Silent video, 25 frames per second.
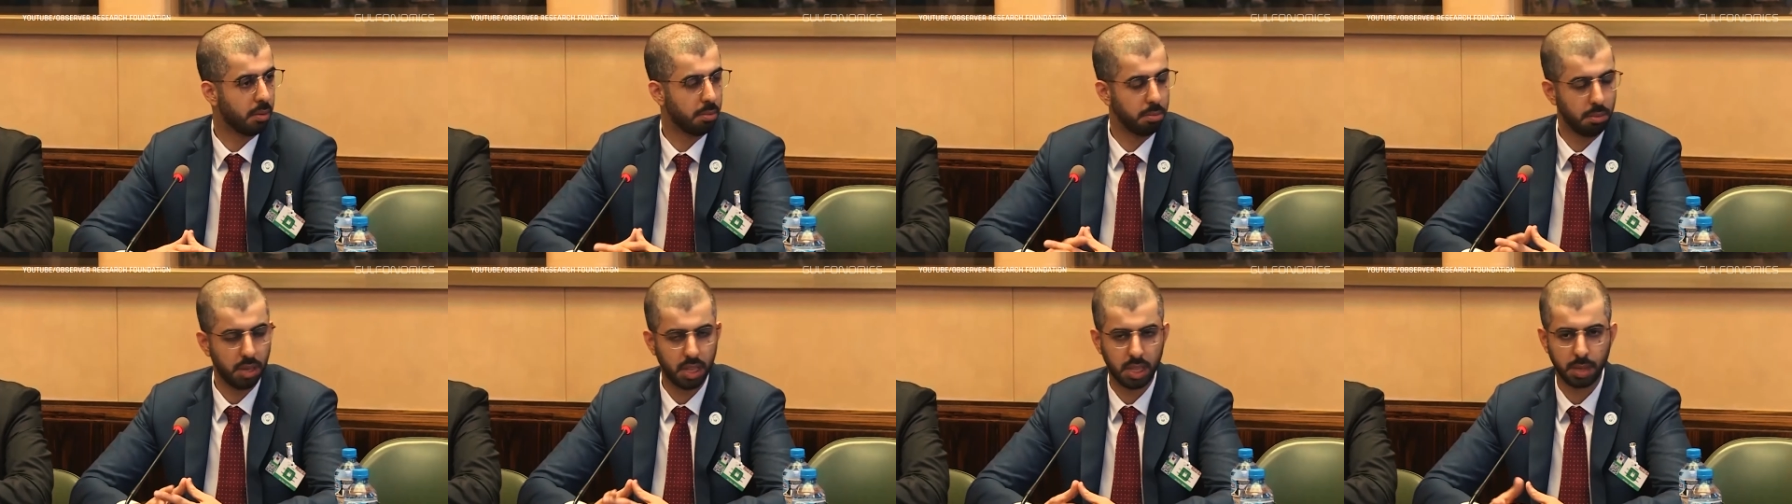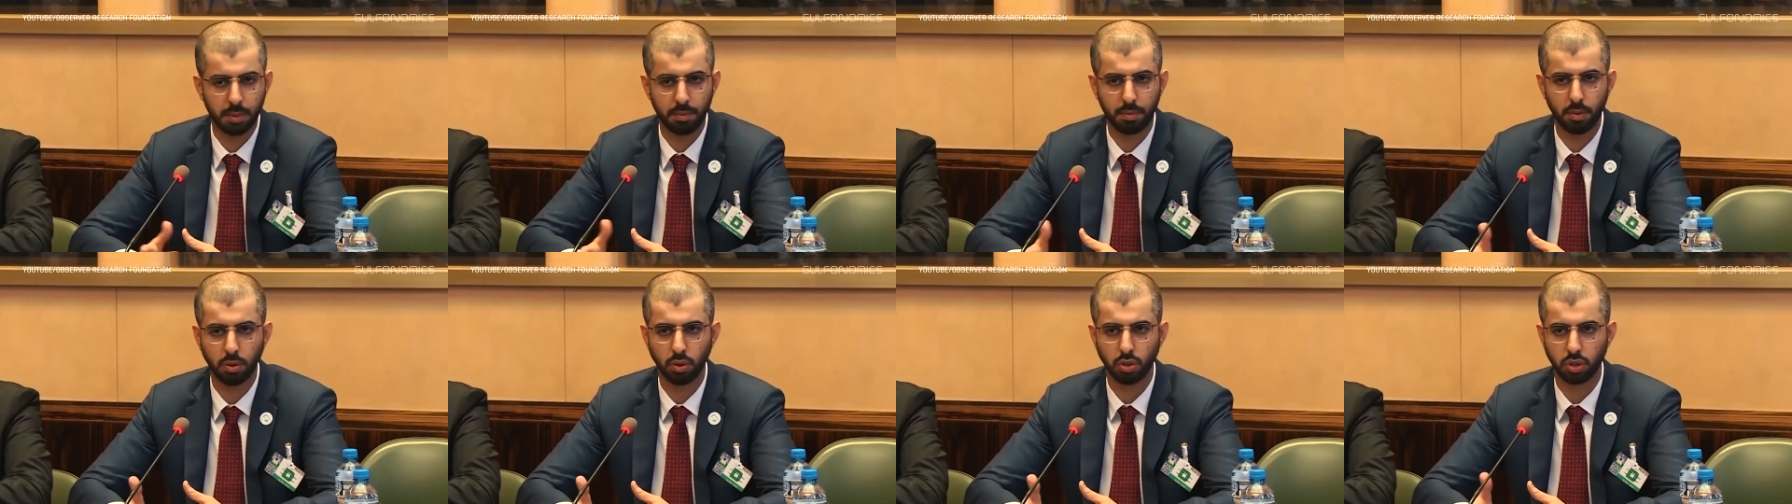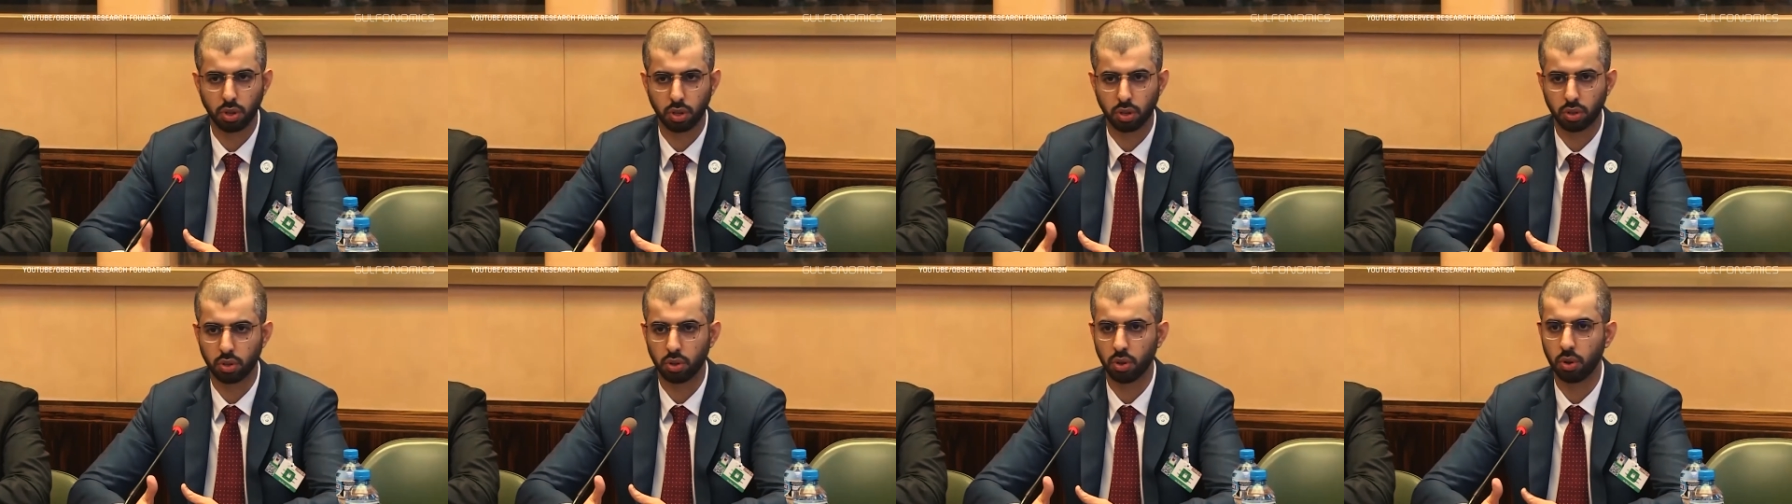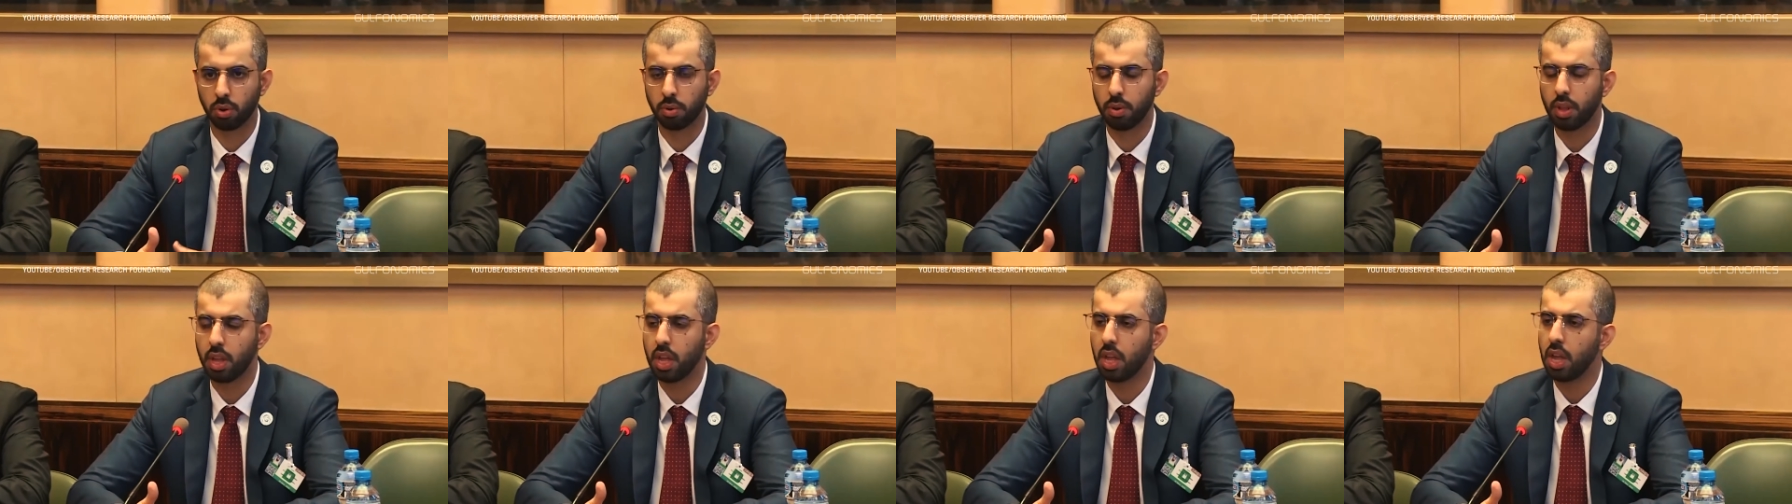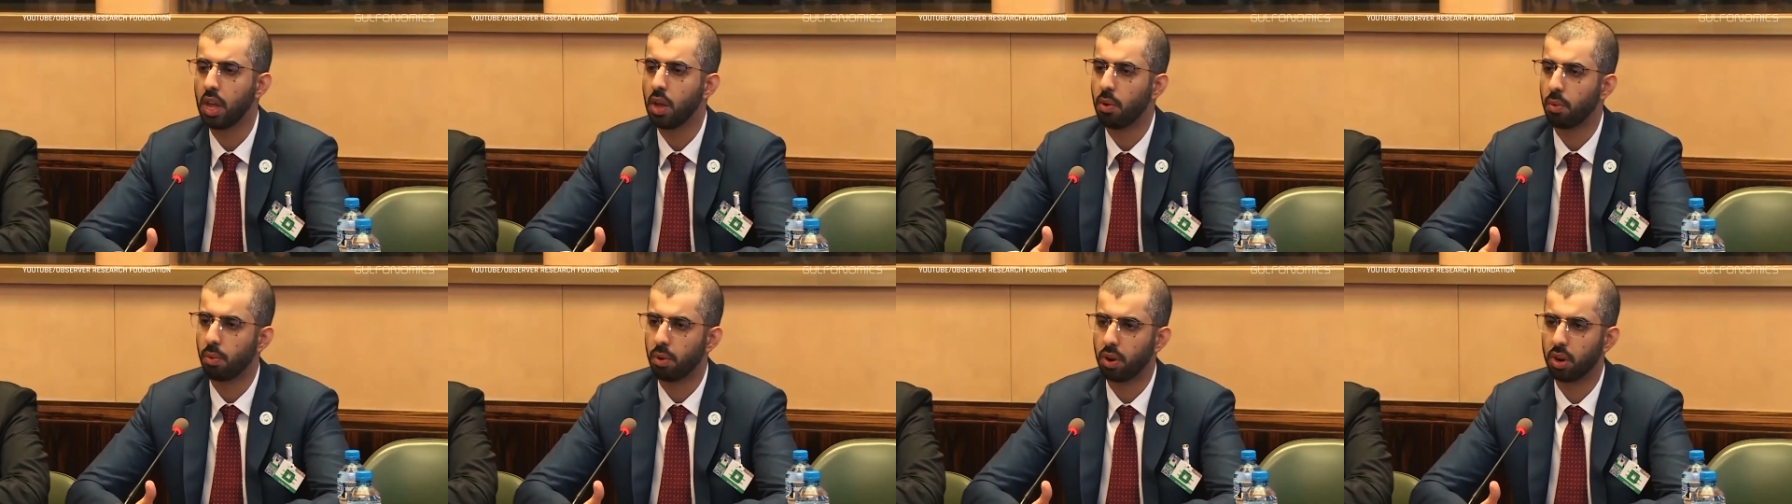No big deal, except
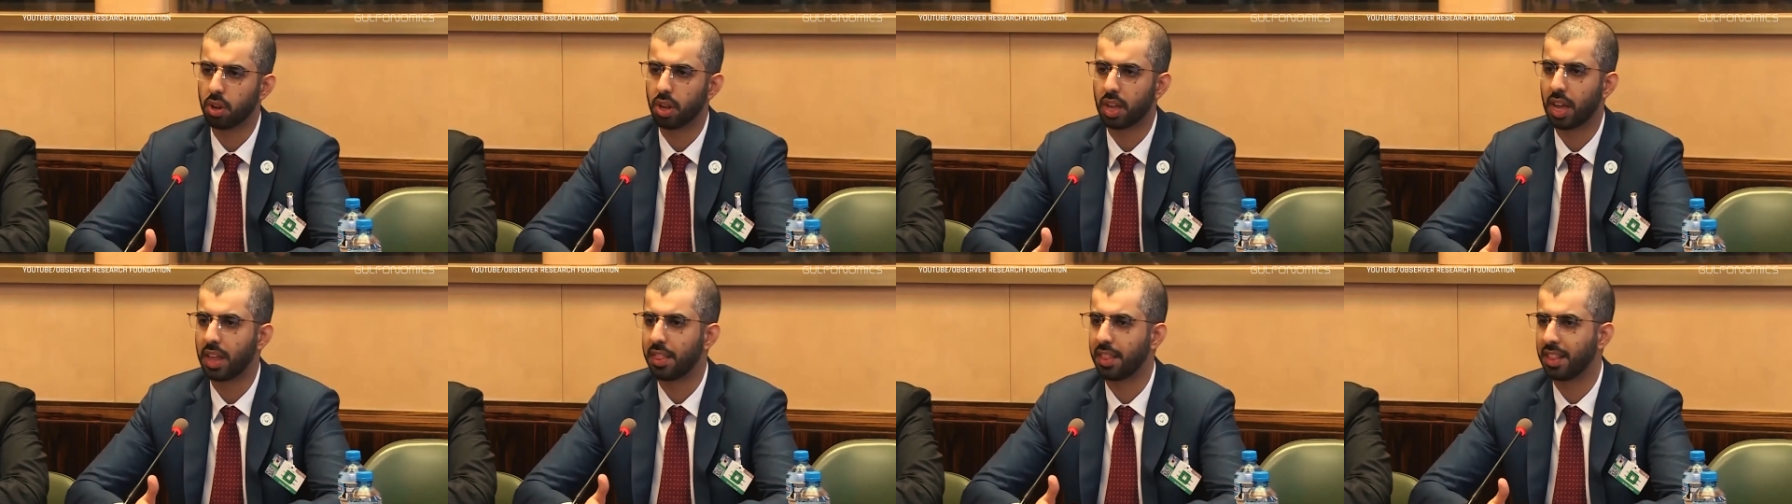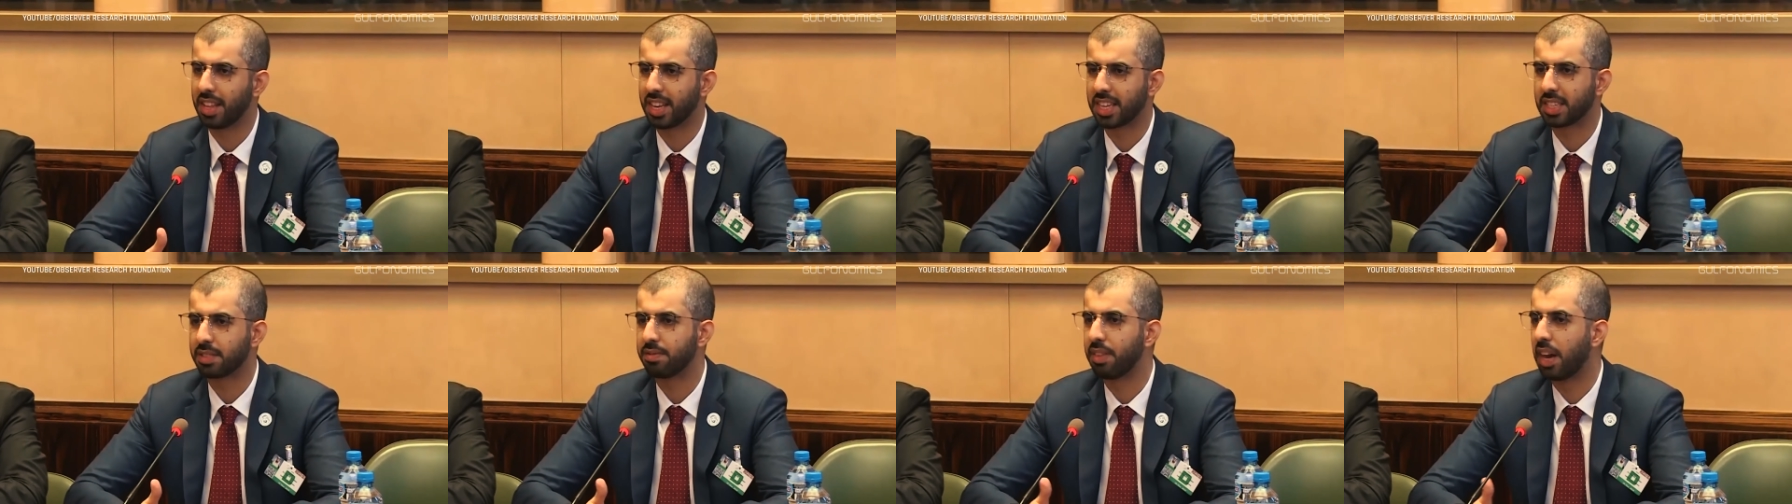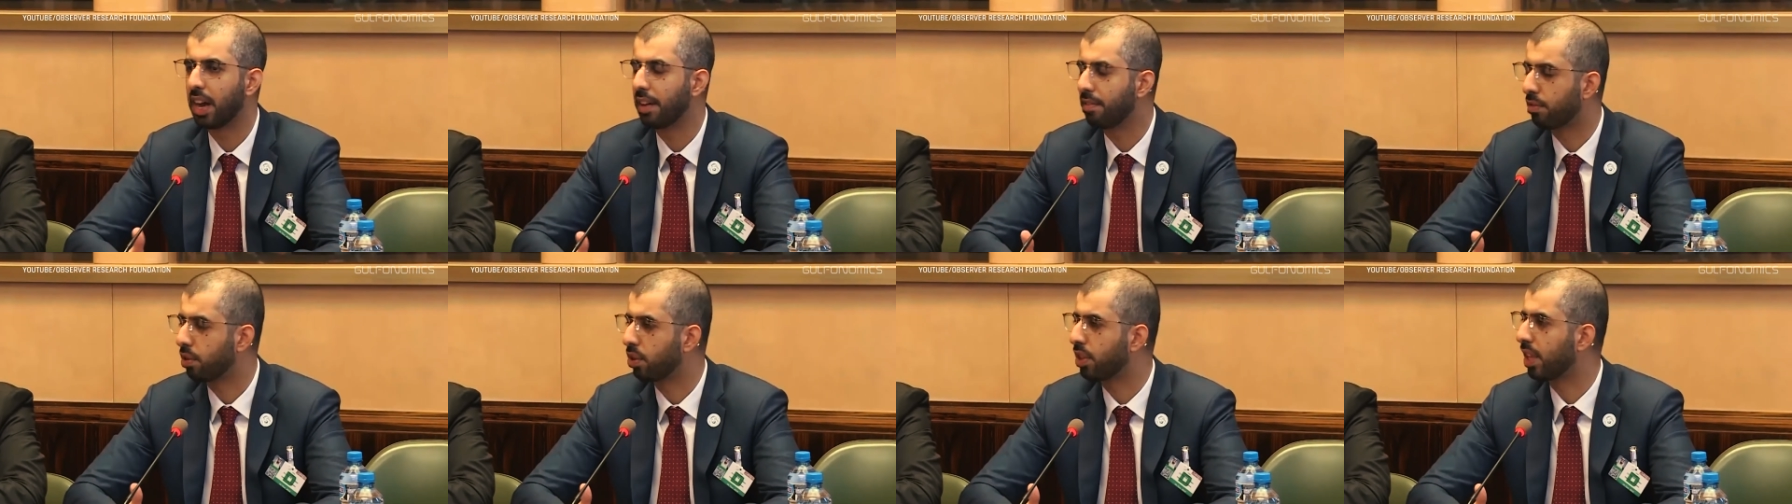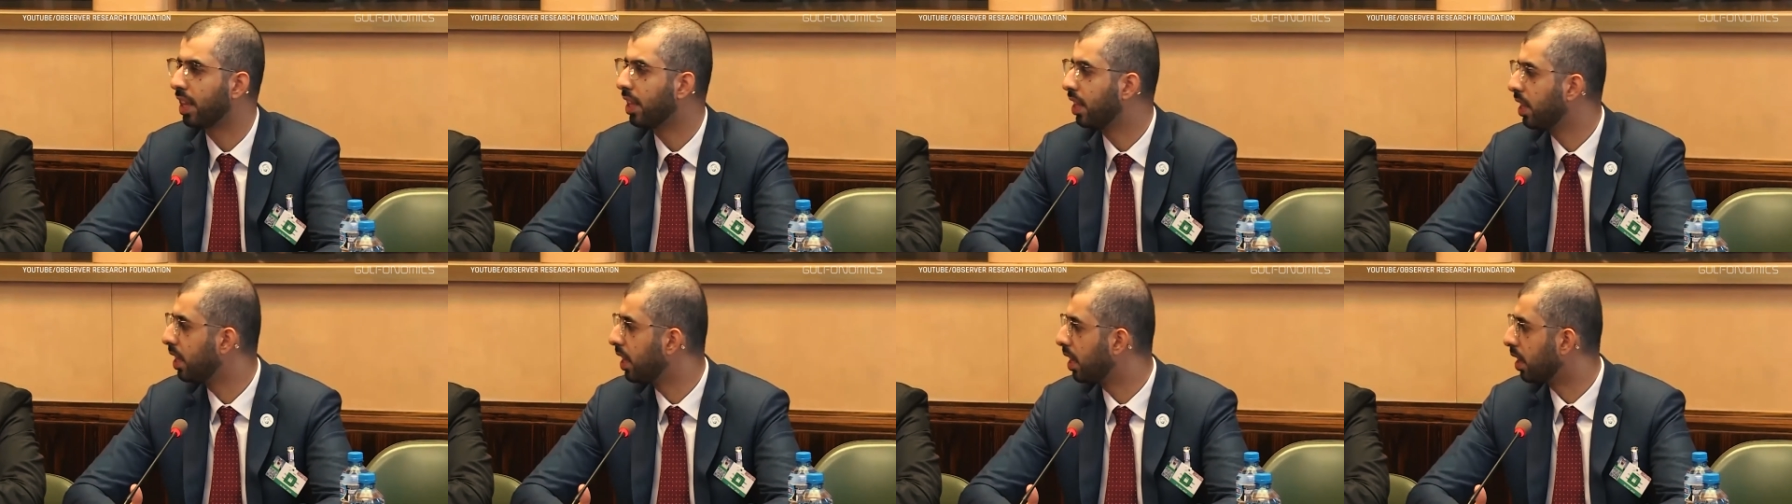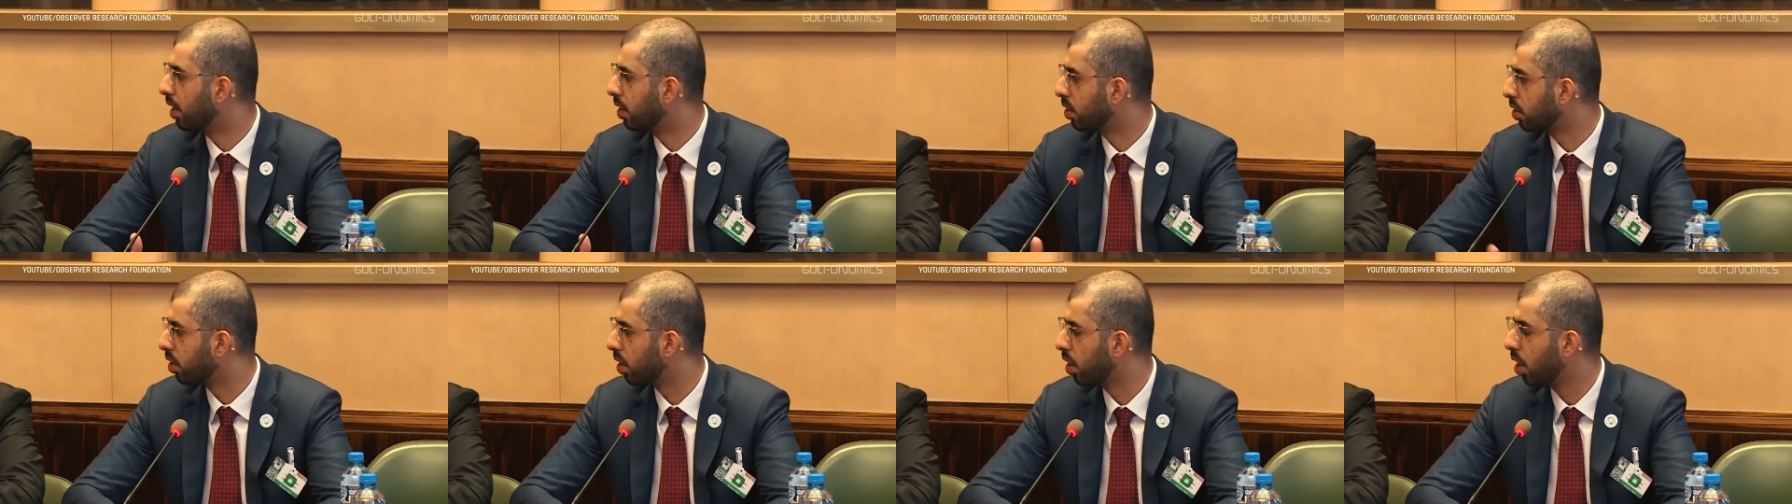that Omar Al Olama was only
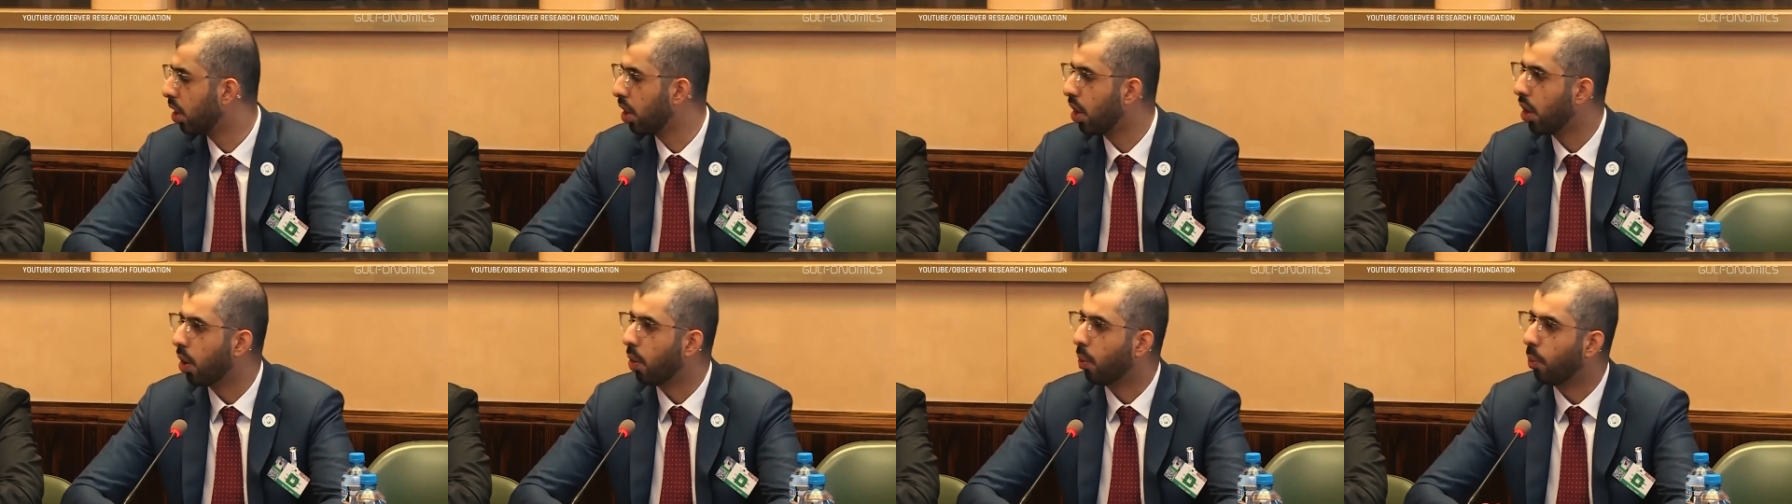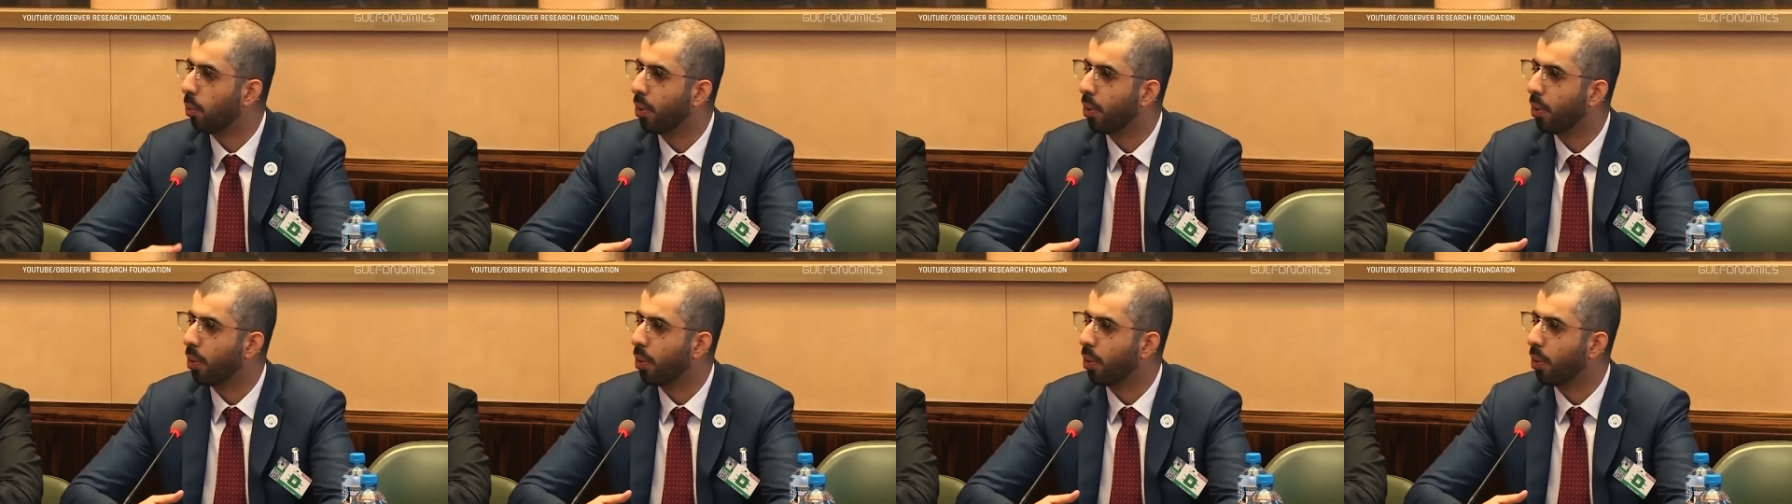30 years